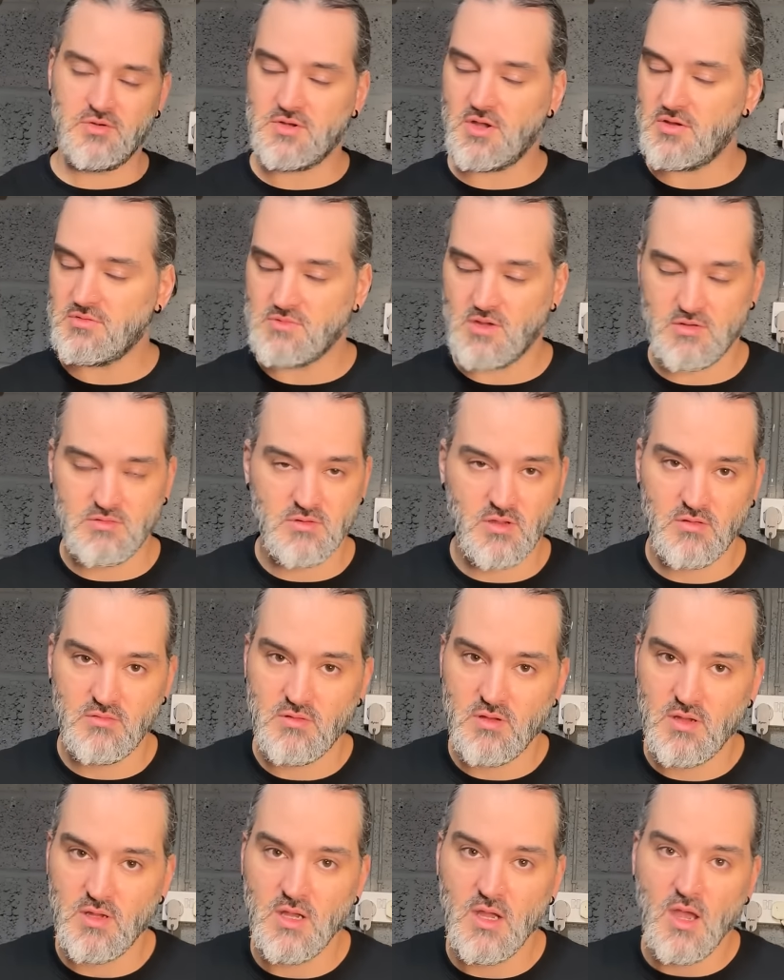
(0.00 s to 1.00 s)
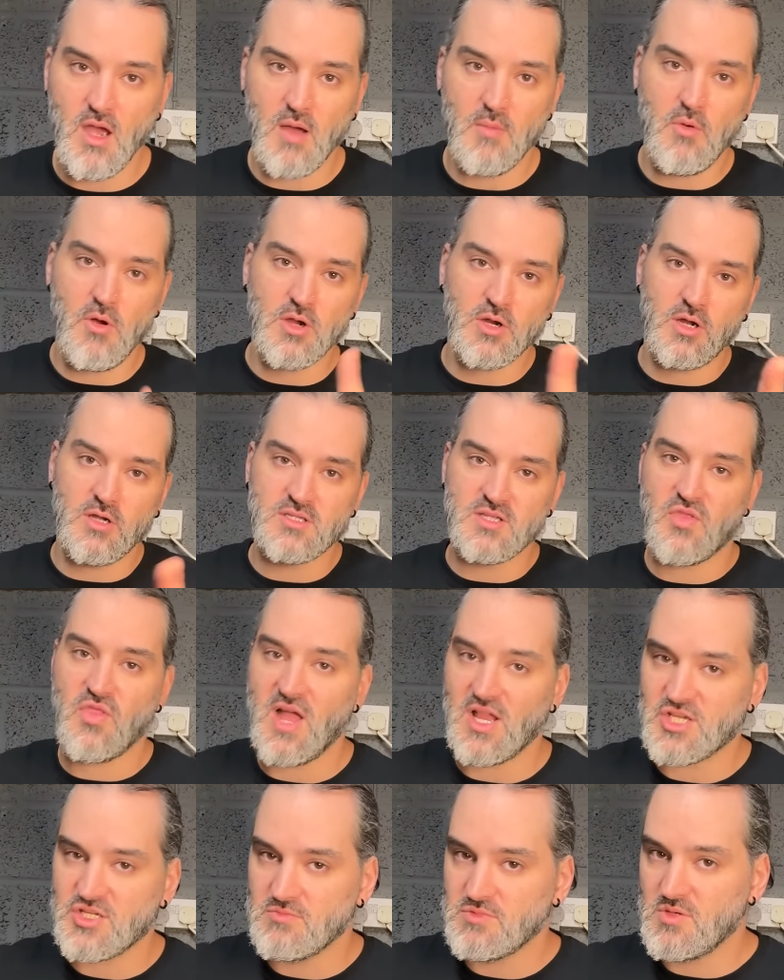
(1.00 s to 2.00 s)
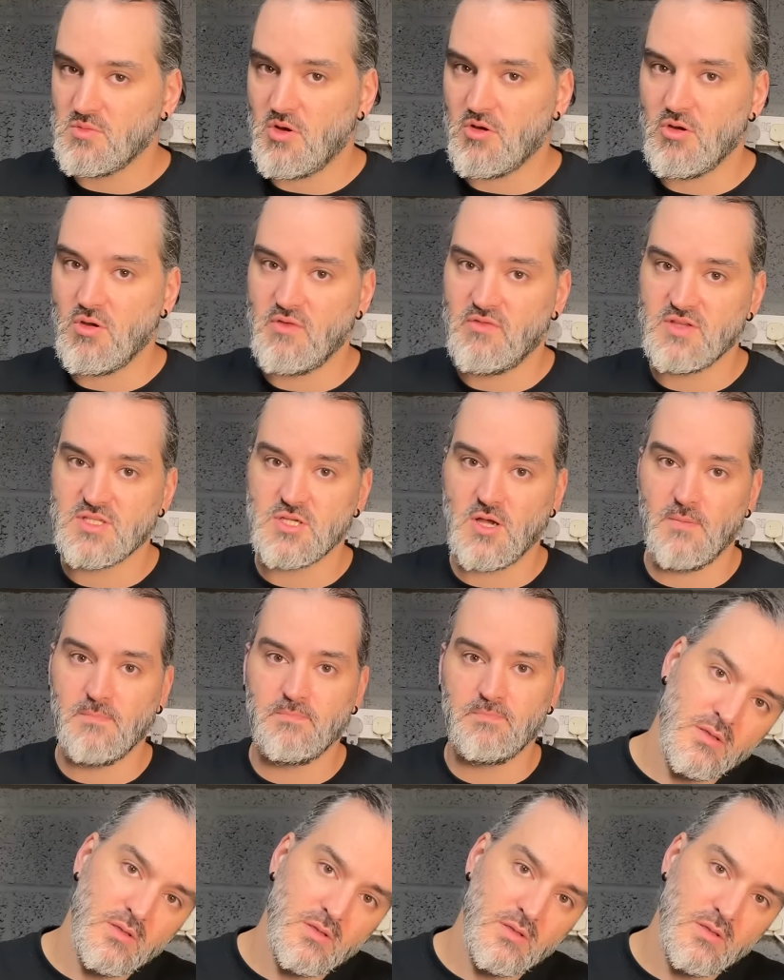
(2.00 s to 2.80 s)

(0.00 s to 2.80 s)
No. I might go to Thatcham tomorrow if it's on.